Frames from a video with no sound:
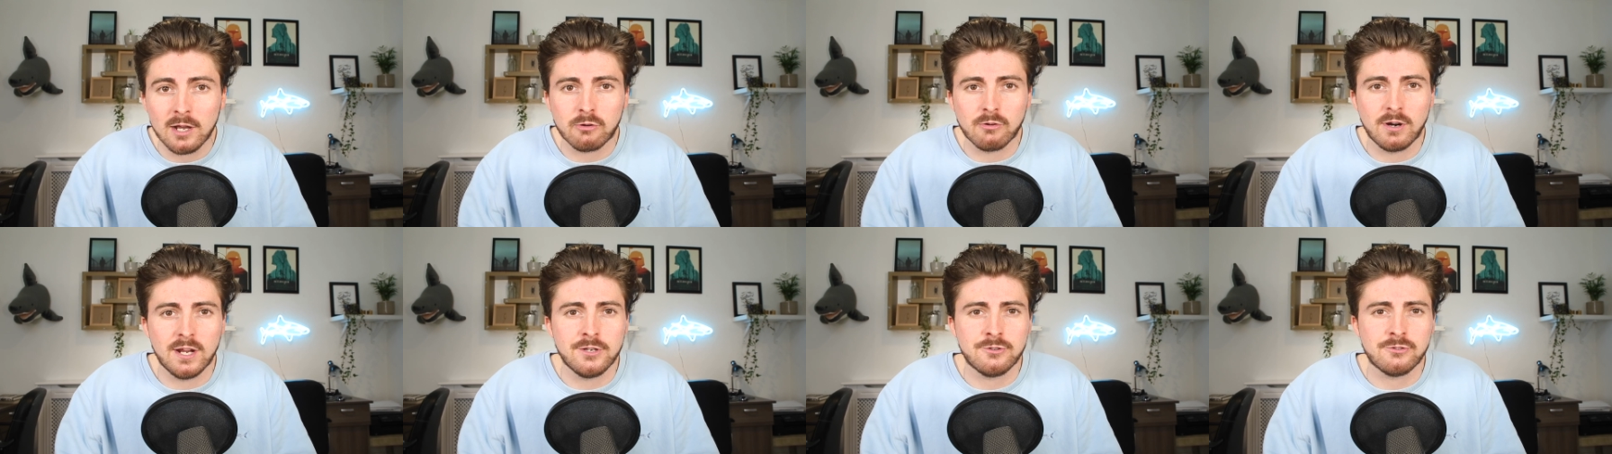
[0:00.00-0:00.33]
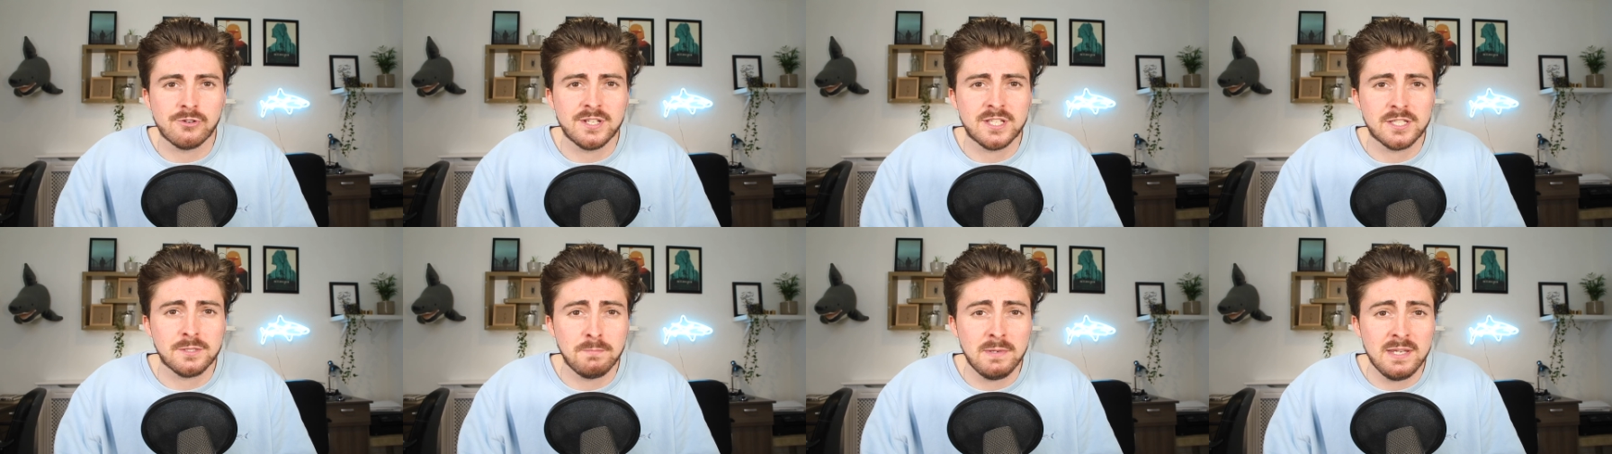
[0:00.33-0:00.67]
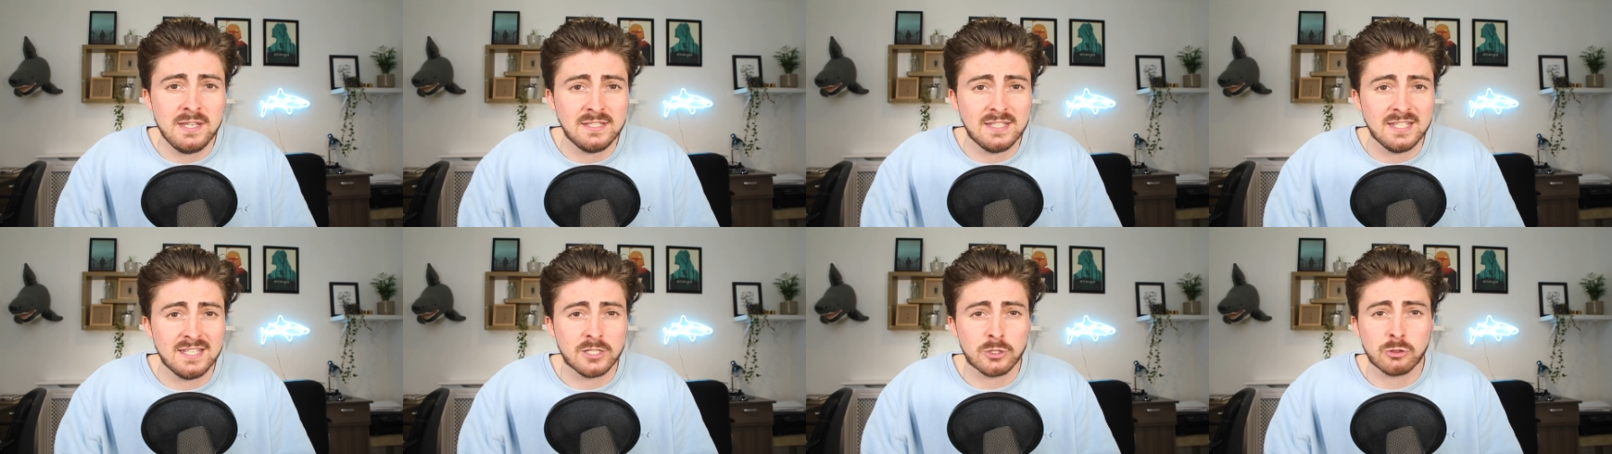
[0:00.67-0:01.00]
migratory
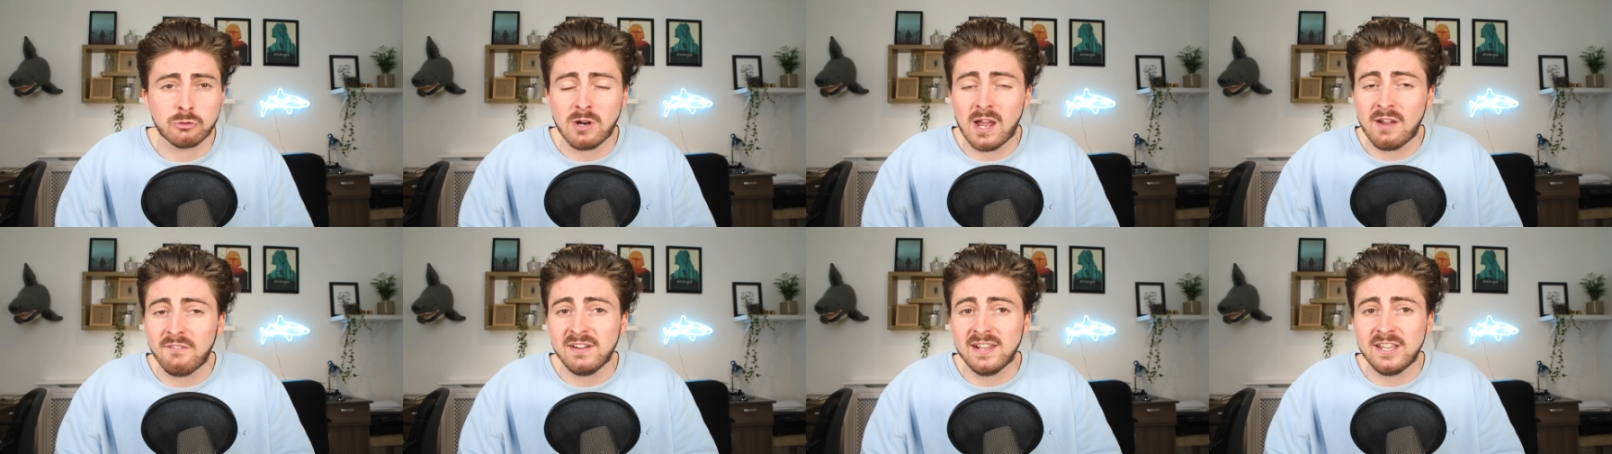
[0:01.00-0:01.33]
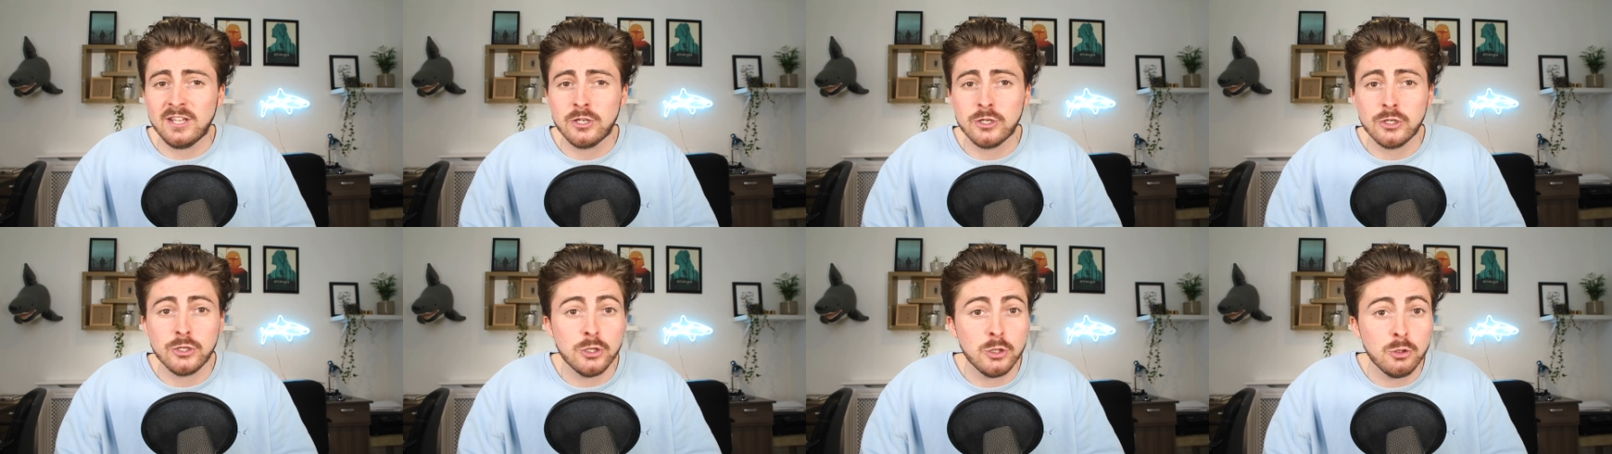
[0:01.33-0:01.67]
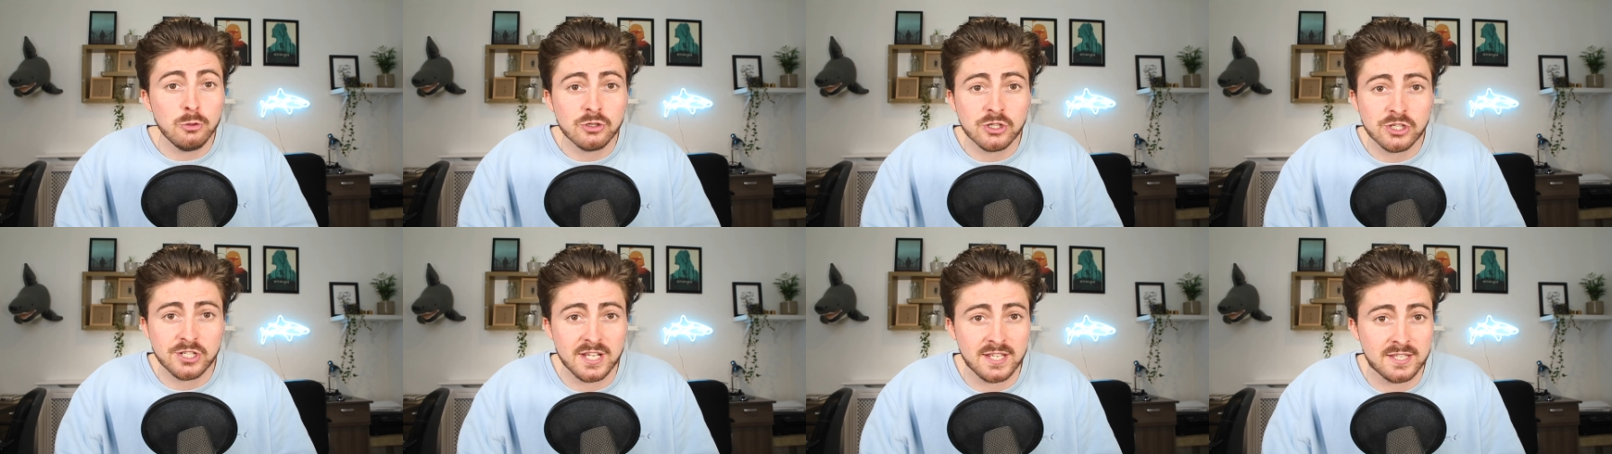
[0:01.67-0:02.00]
species, travelling
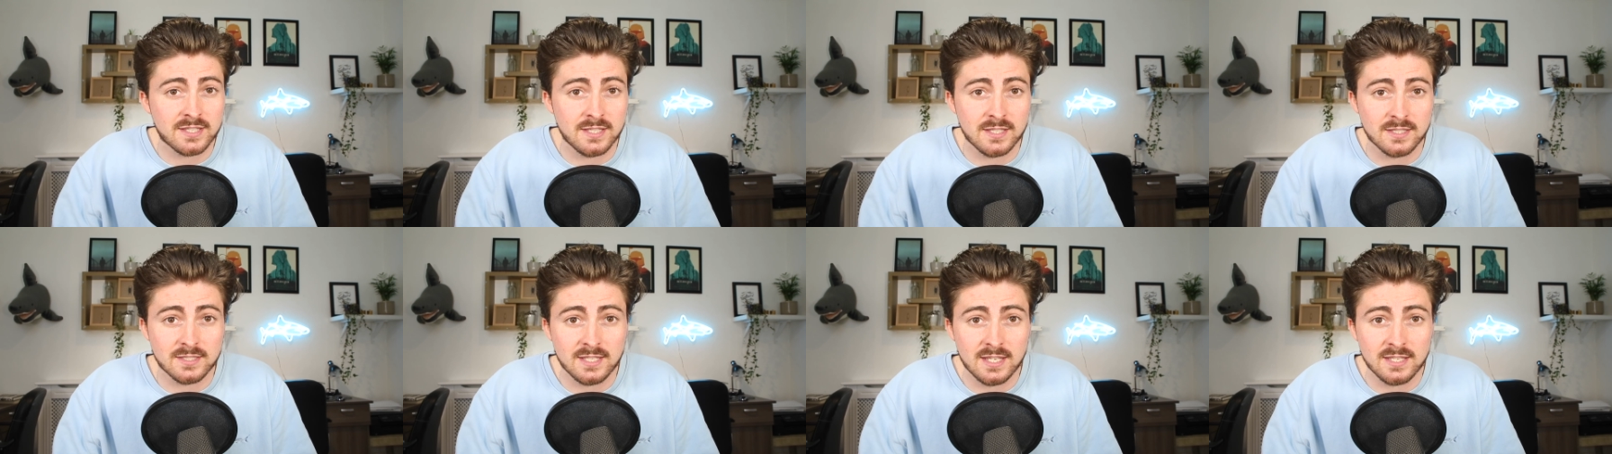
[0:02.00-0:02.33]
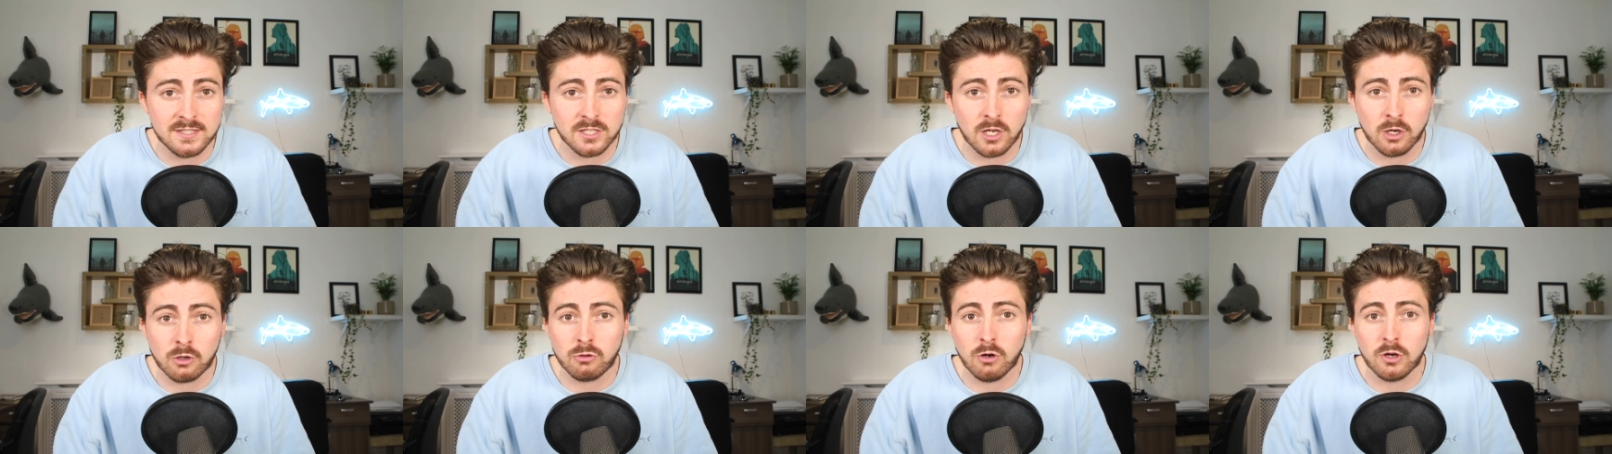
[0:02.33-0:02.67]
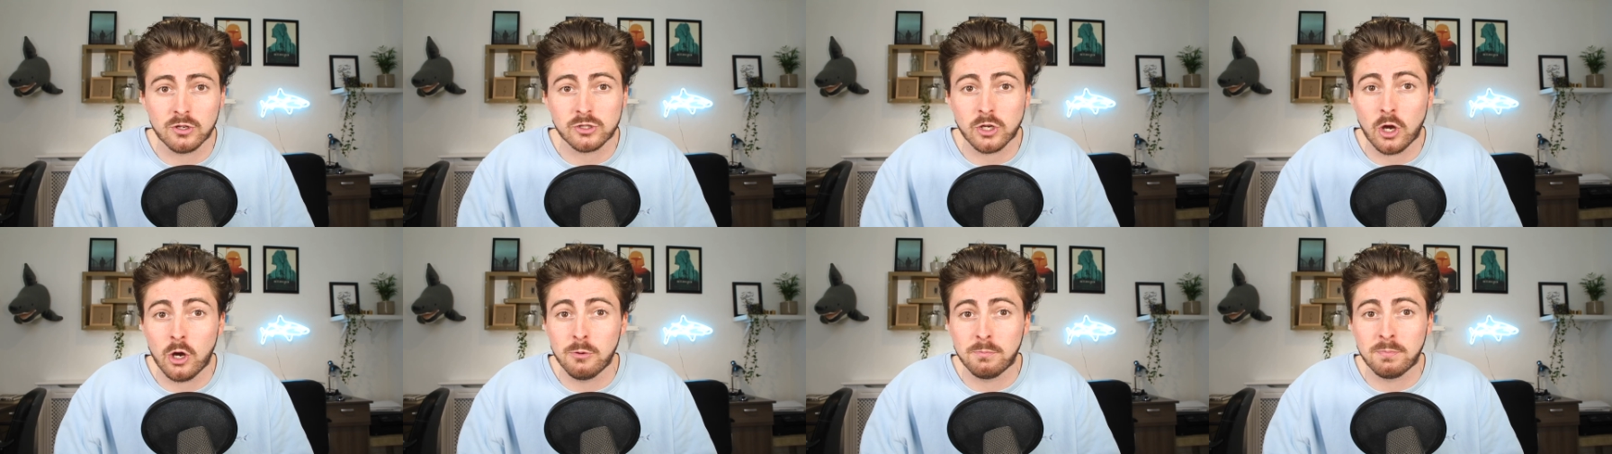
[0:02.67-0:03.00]
huge distances
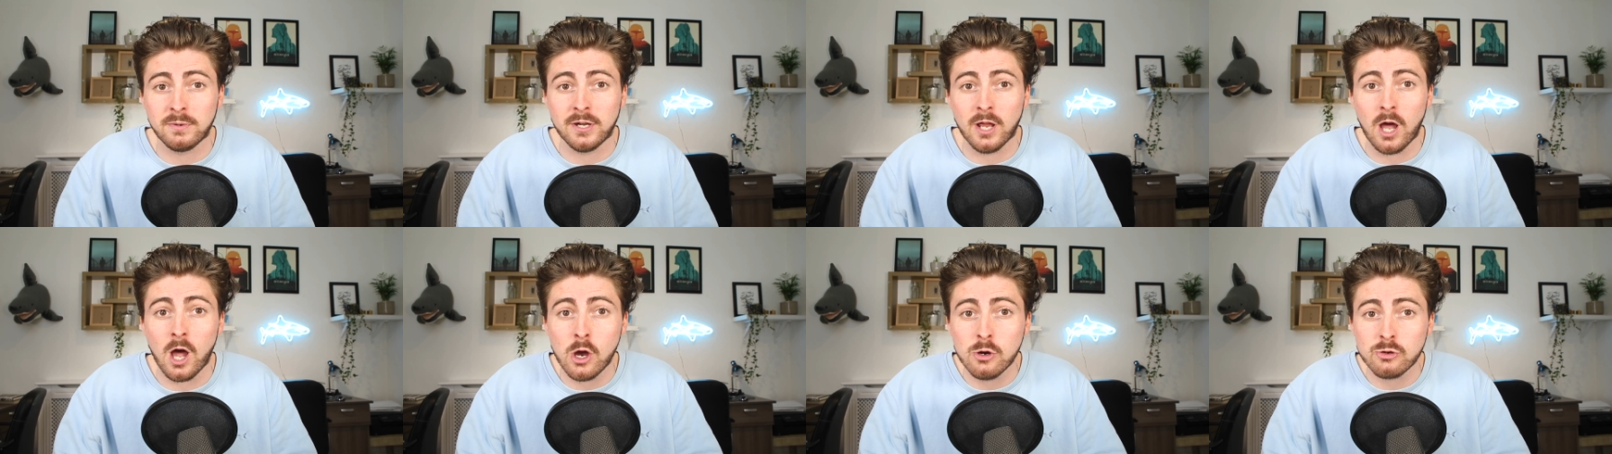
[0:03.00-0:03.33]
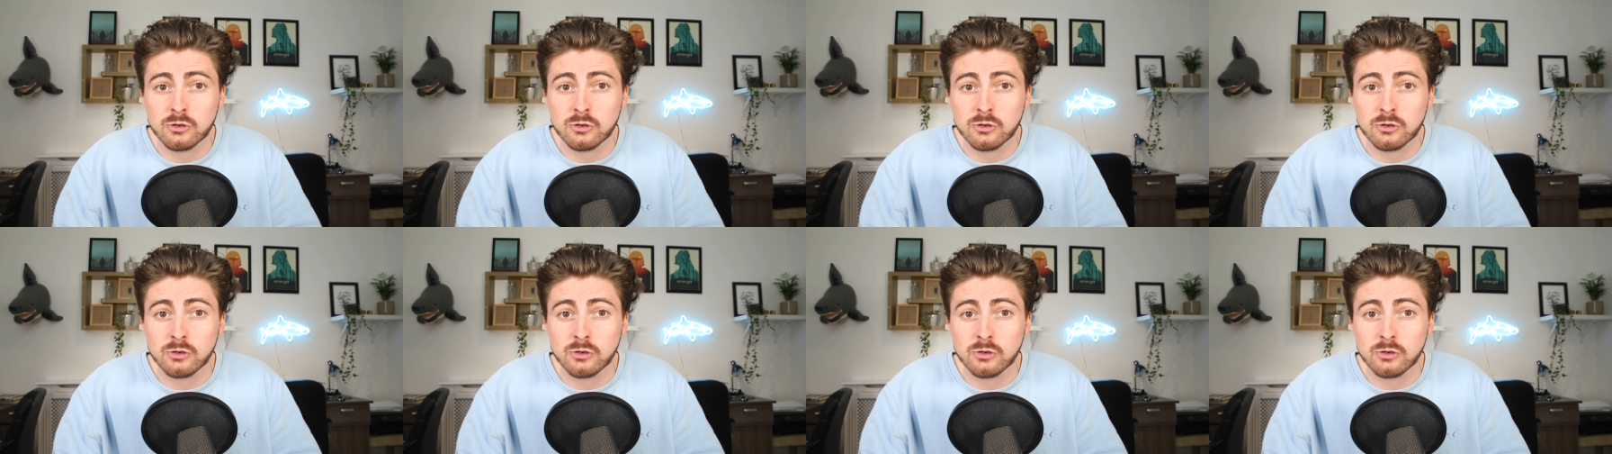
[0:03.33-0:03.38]
across open